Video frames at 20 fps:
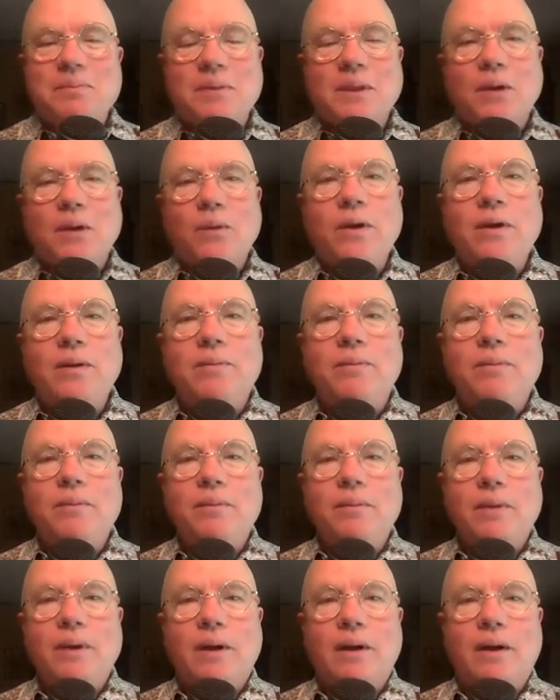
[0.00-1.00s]
We
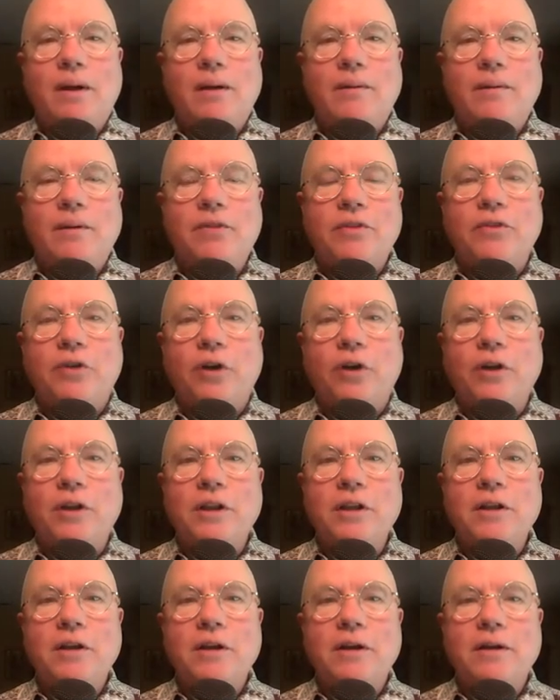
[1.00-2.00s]
are
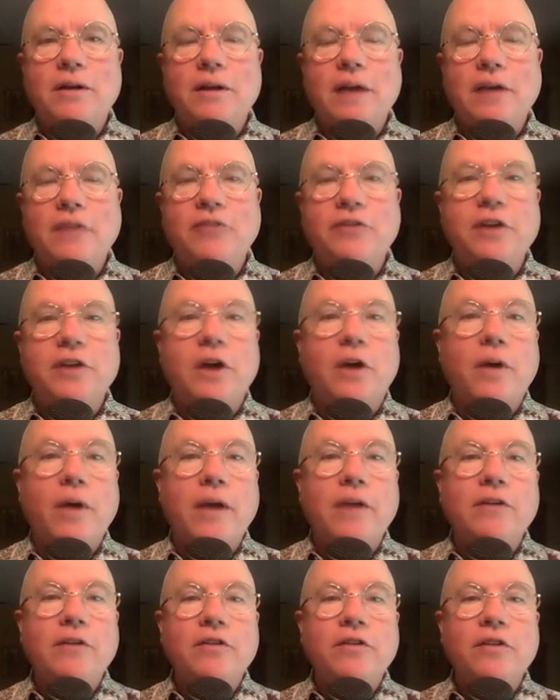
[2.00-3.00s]
historically an SEO
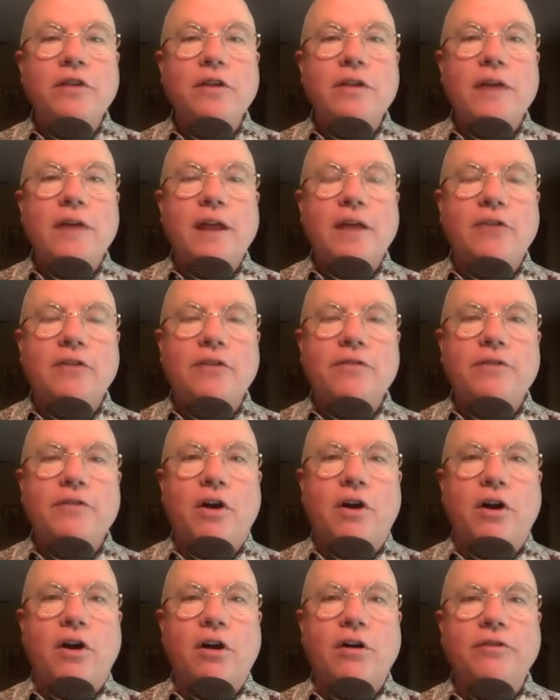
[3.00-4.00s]
agency that has
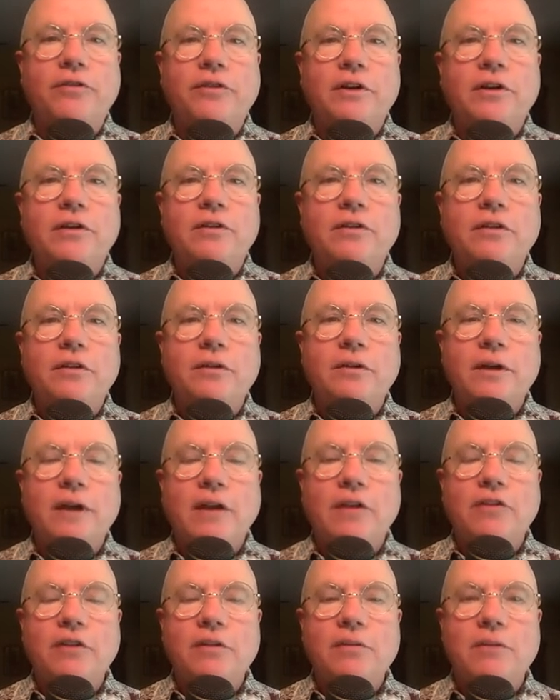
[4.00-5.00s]
evolved into
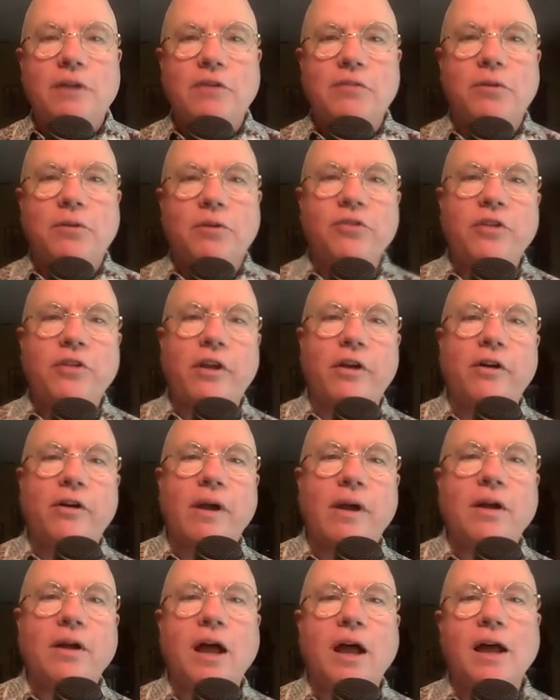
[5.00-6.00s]
an agency much more centered
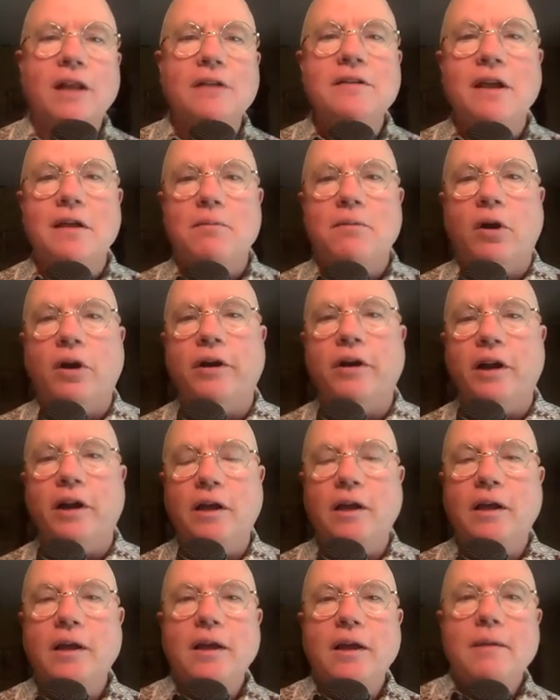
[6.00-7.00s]
around content
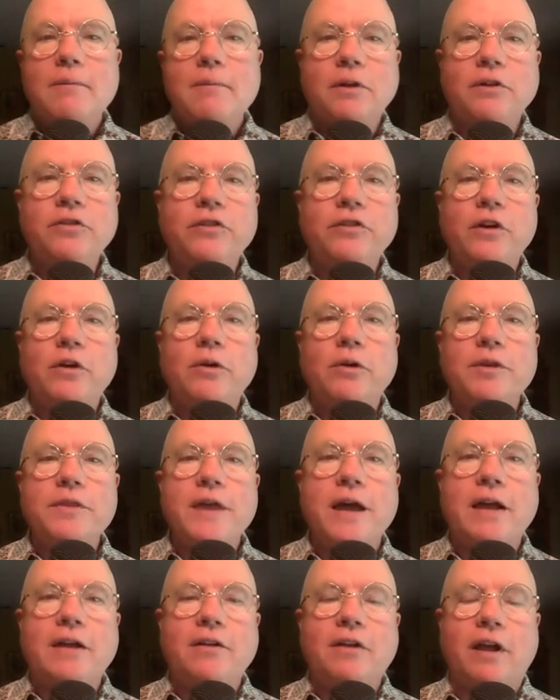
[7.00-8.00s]
marketing, but still
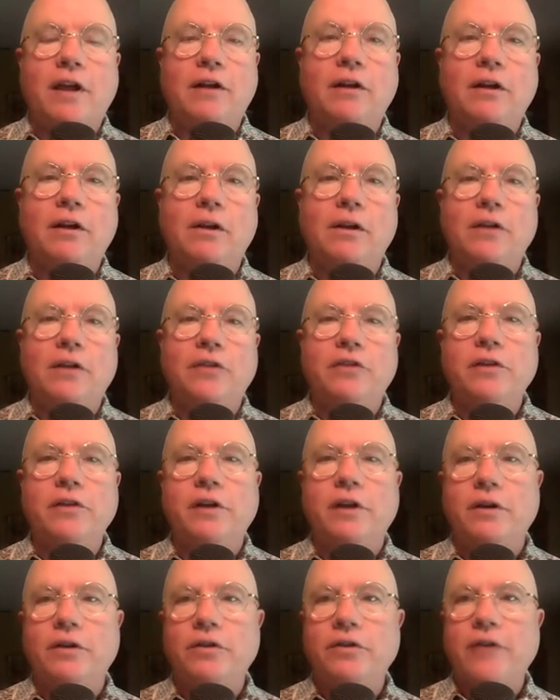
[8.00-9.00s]
with that technical
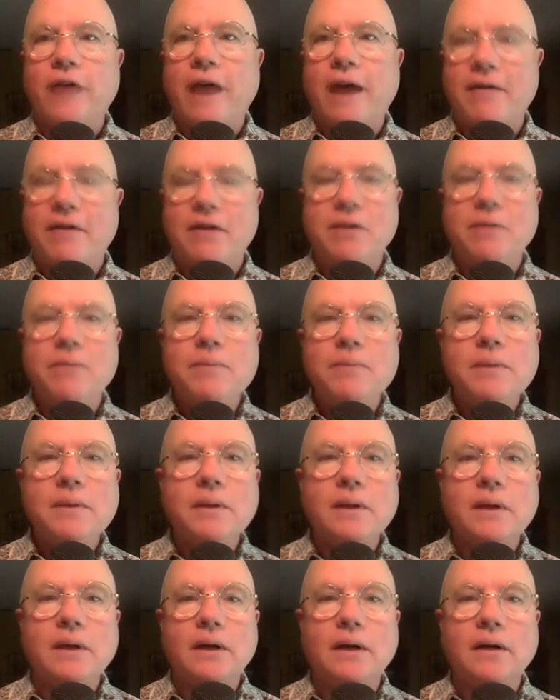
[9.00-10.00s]
SEO savvy.
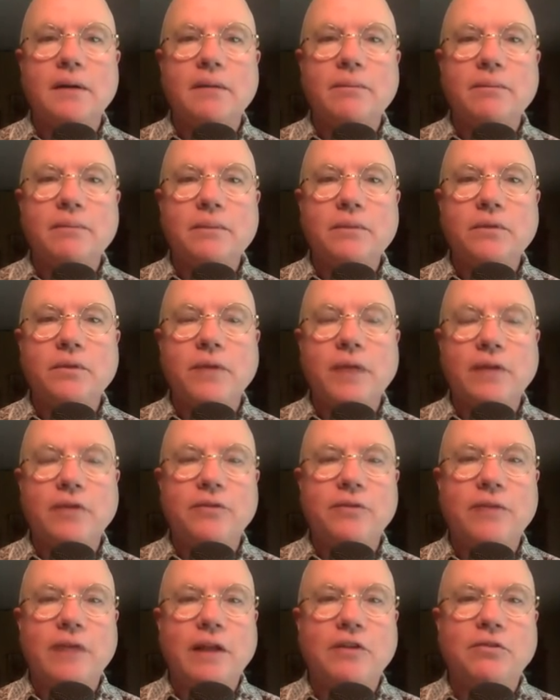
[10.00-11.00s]
So
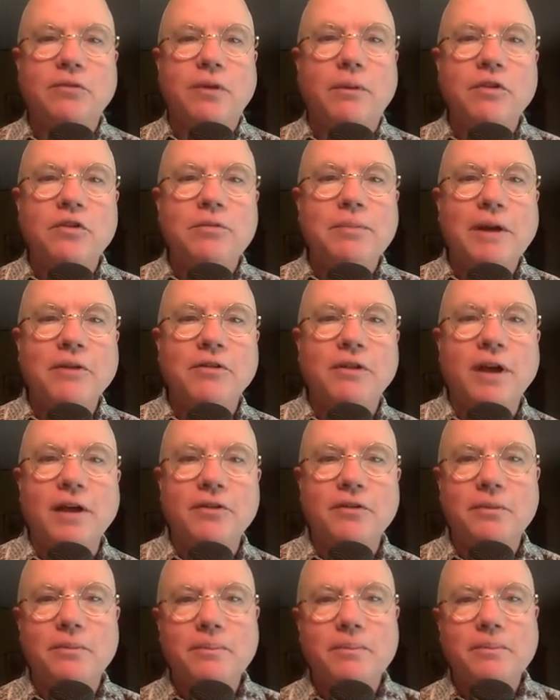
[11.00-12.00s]
that's where we specialize.